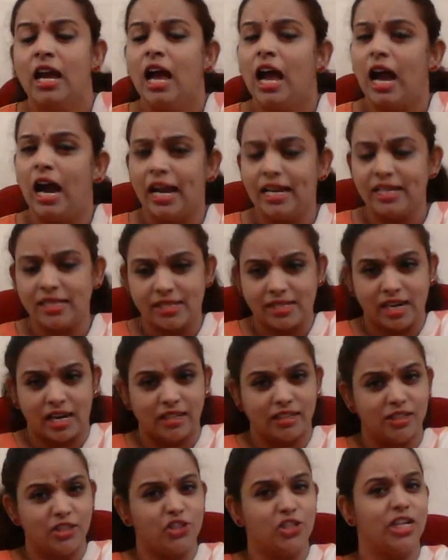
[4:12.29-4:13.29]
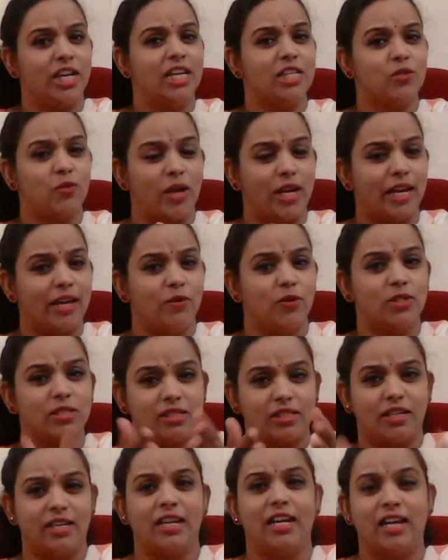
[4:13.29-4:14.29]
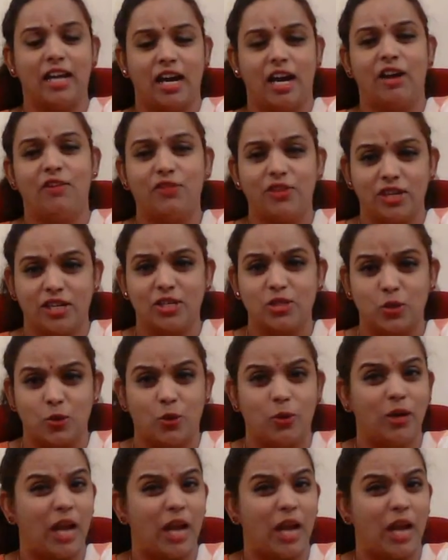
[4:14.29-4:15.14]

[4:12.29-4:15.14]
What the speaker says: I started chess when I was 3.5 years old.